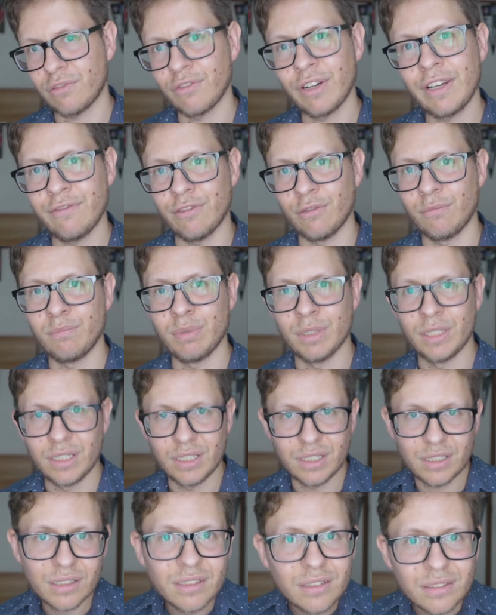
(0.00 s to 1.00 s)
are evil, but
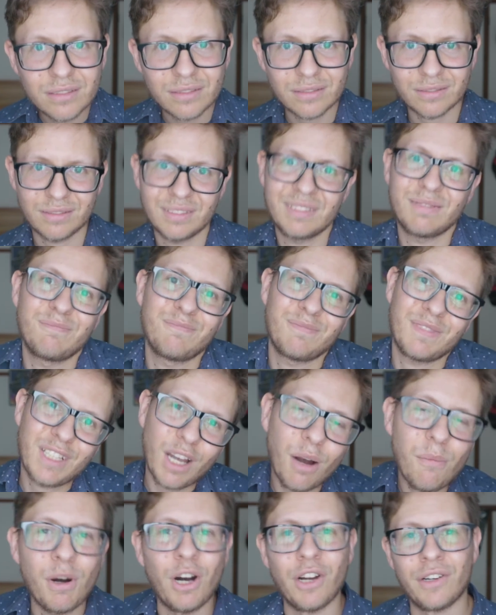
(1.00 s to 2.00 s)

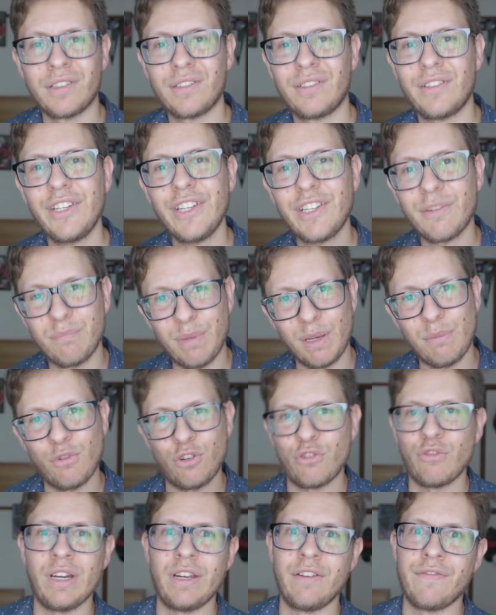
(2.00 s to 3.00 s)
come on, you can be more
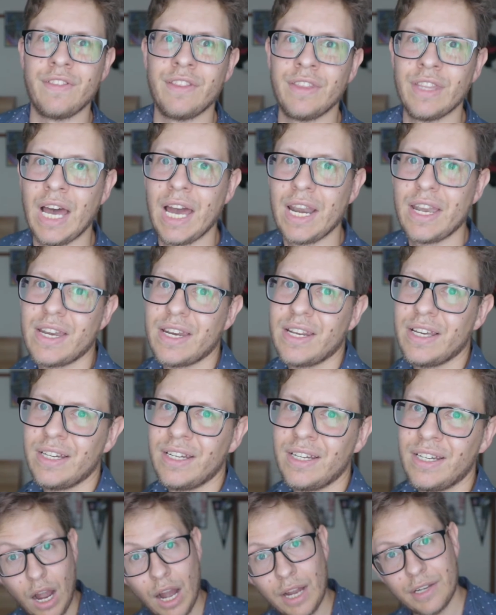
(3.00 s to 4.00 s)
creative than that.
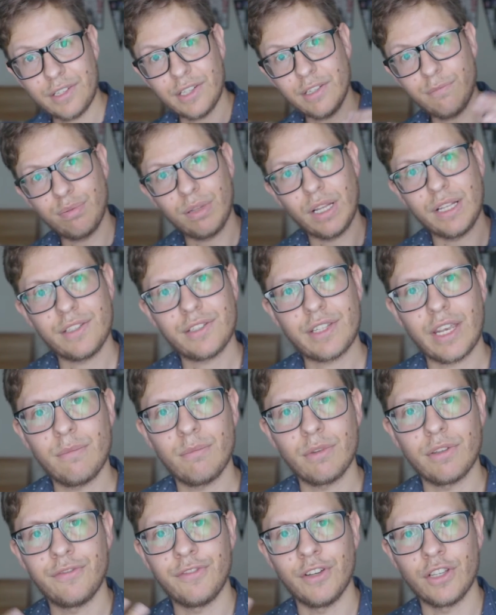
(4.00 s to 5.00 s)
I did play this game
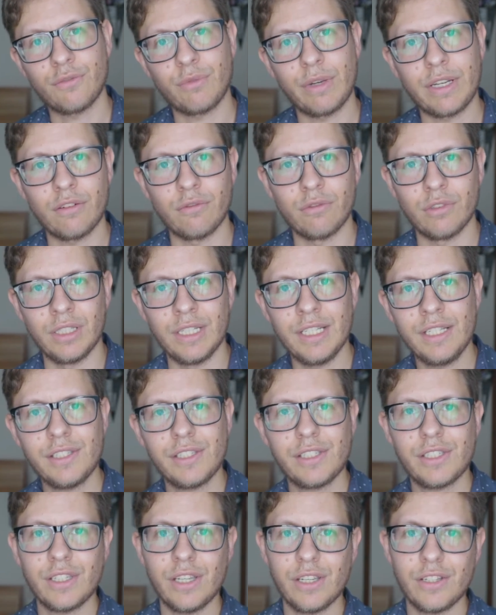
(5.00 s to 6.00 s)
on the first week of release,